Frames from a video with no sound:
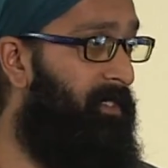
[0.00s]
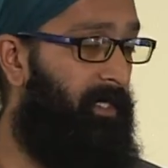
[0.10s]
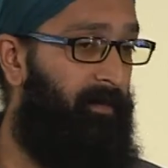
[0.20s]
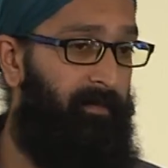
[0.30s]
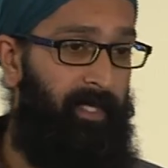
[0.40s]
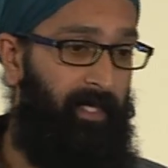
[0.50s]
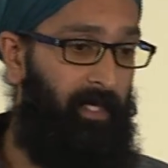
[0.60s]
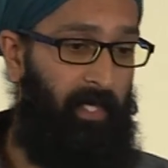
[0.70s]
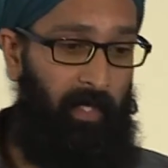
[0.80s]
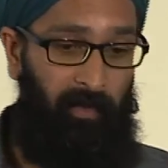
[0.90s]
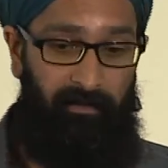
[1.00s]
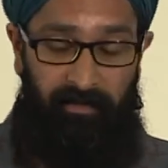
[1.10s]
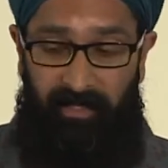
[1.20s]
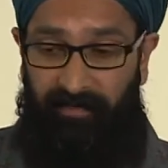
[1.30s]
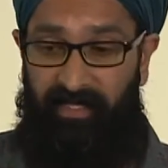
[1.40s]
They can be
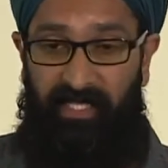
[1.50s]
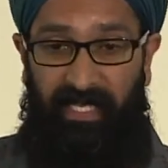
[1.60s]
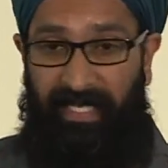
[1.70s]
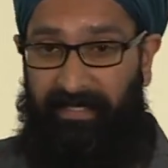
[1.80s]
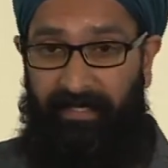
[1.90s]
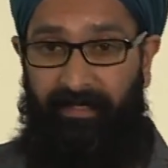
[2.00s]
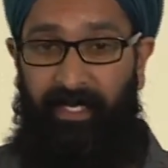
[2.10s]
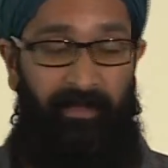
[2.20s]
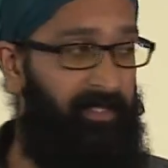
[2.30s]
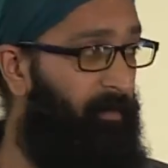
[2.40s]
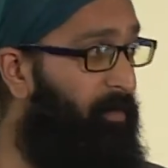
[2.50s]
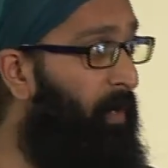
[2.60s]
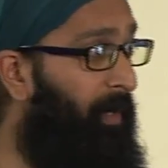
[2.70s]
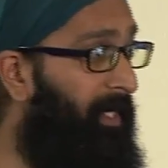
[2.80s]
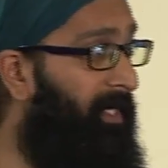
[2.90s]
17, 18,000
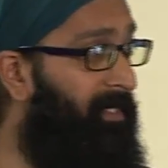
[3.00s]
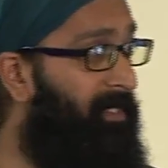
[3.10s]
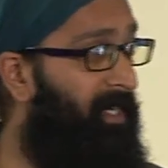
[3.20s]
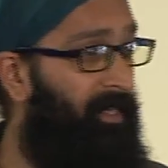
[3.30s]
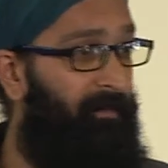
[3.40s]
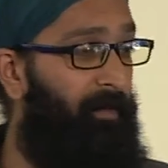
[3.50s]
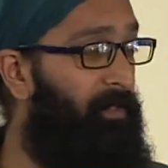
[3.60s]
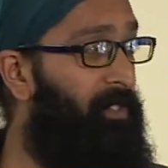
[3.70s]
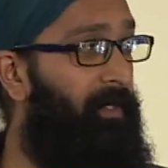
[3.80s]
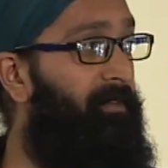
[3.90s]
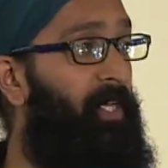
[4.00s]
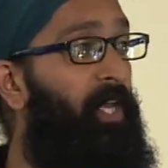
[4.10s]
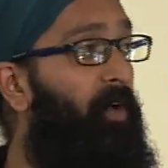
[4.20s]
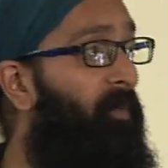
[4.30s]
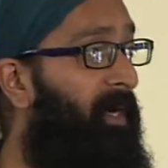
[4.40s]
employees. Folks don't even
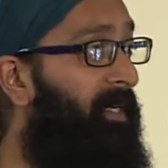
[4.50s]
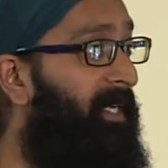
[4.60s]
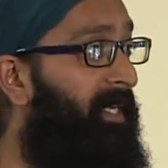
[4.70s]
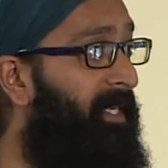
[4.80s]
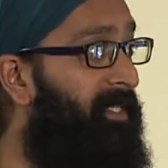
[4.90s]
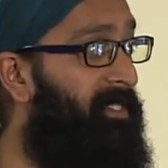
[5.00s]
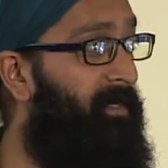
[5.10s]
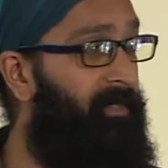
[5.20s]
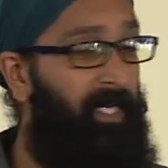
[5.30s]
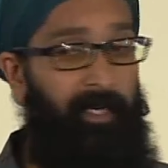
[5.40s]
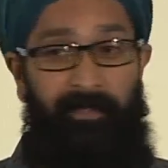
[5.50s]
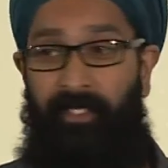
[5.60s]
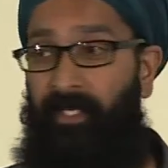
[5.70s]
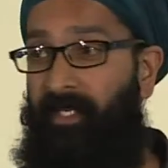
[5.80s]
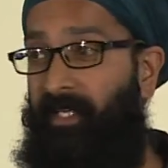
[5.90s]
know where data is. Sometimes
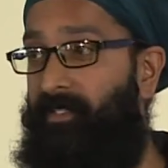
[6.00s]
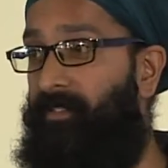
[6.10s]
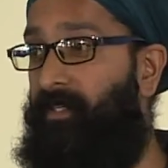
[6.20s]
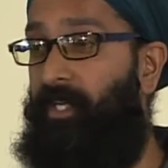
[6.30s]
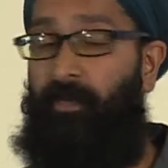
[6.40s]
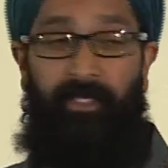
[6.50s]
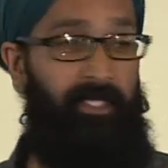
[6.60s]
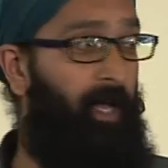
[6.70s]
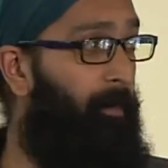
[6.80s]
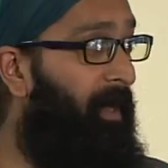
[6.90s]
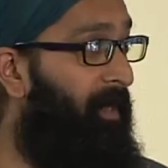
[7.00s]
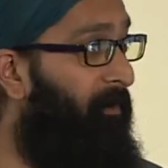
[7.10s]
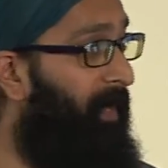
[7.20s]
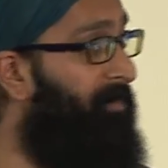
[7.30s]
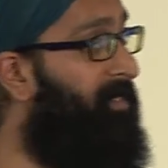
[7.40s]
it's up on a
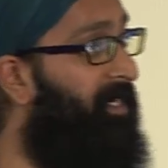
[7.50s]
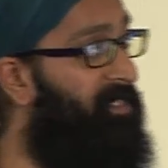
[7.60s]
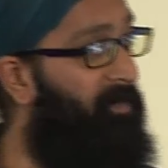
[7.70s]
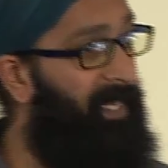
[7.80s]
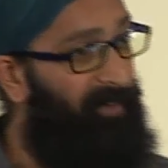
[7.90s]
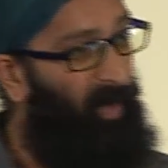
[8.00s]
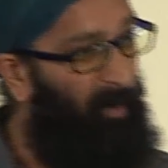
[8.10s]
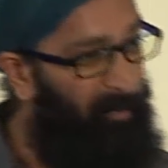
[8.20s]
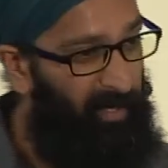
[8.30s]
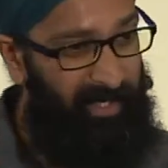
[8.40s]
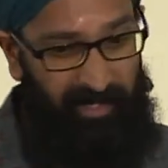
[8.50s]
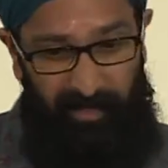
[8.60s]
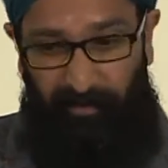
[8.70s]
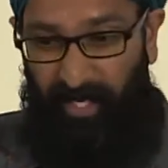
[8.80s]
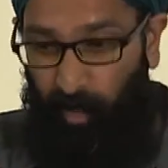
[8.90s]
website. So we have a whole process
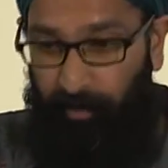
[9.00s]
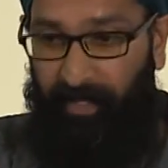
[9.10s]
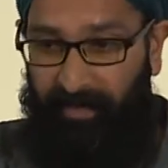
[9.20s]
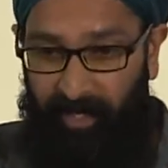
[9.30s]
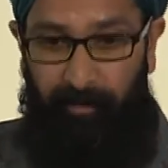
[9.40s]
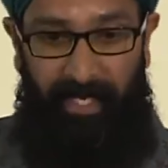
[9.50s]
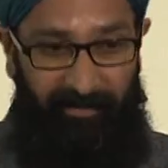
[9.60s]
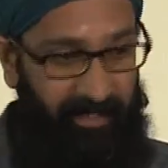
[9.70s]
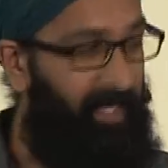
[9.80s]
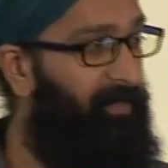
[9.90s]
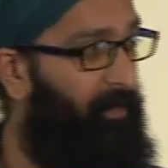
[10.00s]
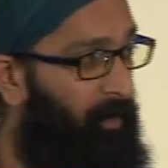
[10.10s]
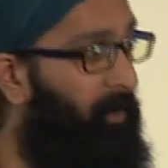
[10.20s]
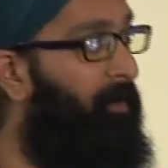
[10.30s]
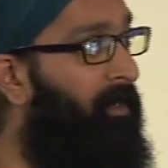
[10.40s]
for helping them navigate their
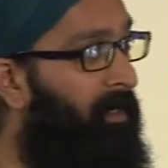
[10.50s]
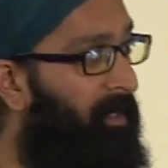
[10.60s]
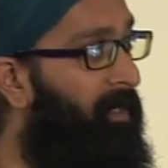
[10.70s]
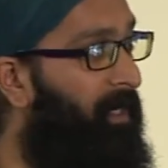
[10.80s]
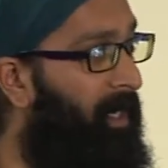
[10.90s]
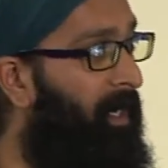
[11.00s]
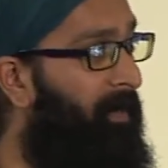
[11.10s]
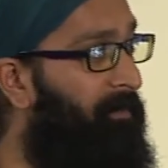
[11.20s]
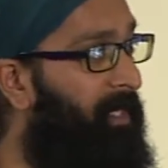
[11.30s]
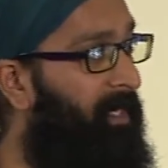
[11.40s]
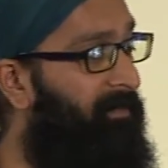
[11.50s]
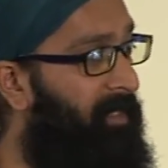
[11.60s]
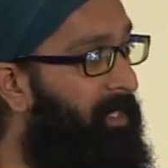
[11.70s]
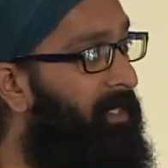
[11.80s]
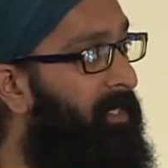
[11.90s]
own kind of
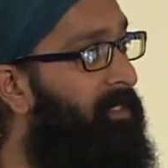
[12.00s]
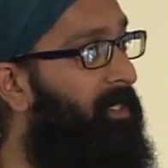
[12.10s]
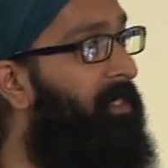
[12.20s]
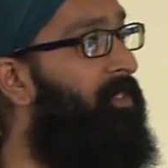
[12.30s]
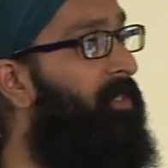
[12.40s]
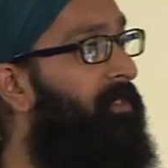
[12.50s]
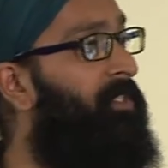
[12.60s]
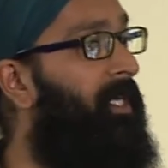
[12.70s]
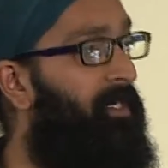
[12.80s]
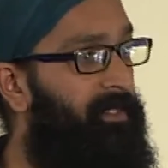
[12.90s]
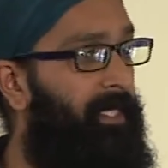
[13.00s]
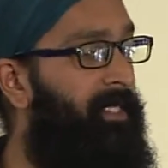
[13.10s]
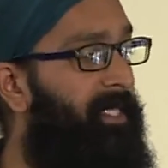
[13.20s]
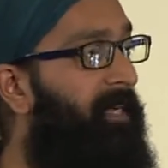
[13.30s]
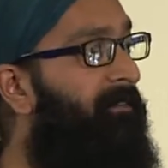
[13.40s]
internal channels to
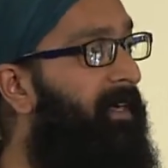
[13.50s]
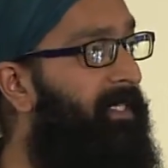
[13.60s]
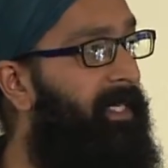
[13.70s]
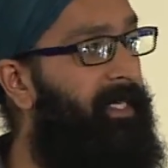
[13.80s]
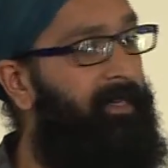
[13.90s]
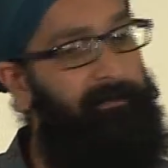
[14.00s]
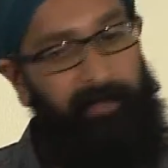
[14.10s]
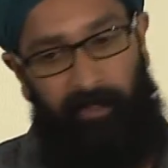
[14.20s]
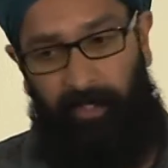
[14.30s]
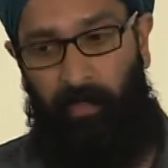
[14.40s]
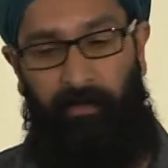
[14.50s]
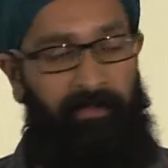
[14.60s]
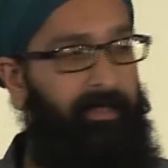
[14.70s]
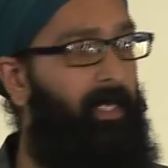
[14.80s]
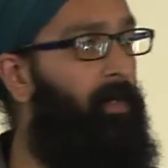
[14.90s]
identify data, figure out who the
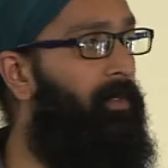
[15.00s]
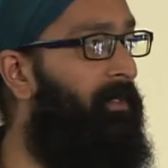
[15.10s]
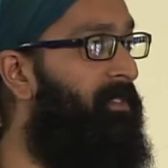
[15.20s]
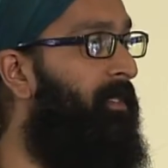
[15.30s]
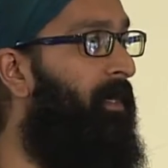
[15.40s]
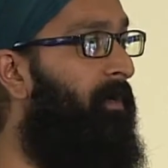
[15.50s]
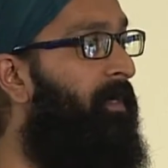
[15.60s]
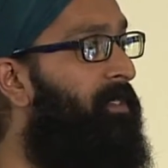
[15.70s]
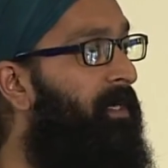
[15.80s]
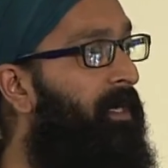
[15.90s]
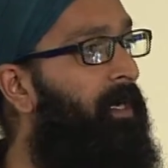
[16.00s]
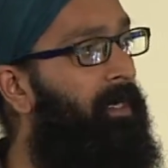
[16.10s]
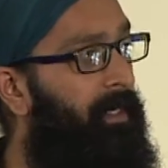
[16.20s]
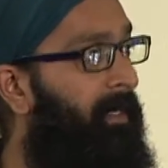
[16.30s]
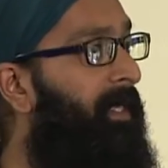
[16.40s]
stakeholders and the owners are,
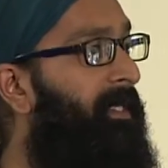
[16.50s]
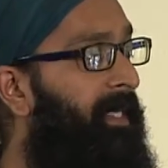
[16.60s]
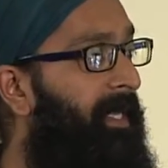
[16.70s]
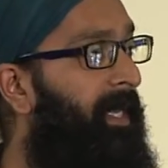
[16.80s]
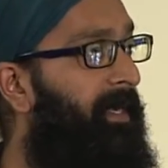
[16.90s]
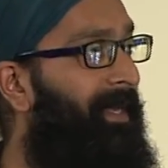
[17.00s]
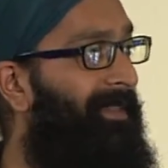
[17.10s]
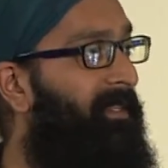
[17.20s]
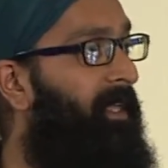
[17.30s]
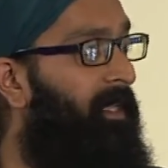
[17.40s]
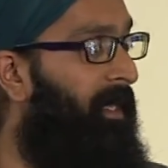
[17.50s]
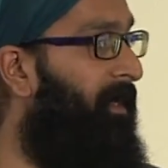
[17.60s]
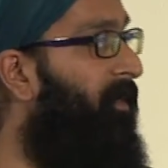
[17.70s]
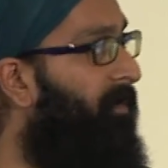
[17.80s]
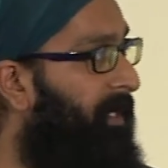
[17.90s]
and get at it. I think a lot
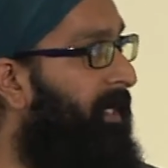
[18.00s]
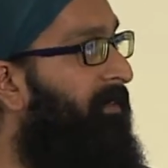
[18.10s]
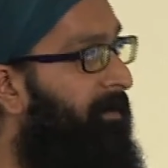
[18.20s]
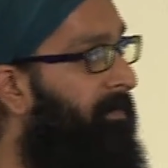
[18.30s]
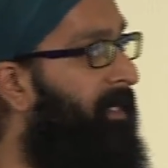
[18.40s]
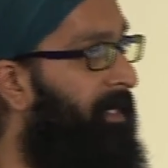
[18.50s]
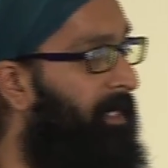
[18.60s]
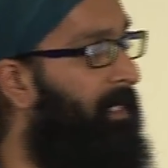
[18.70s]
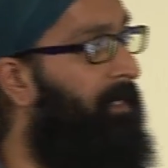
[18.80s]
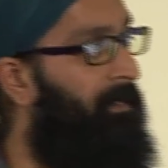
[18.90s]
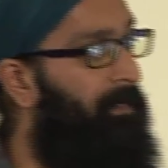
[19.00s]
of the work ends up being there.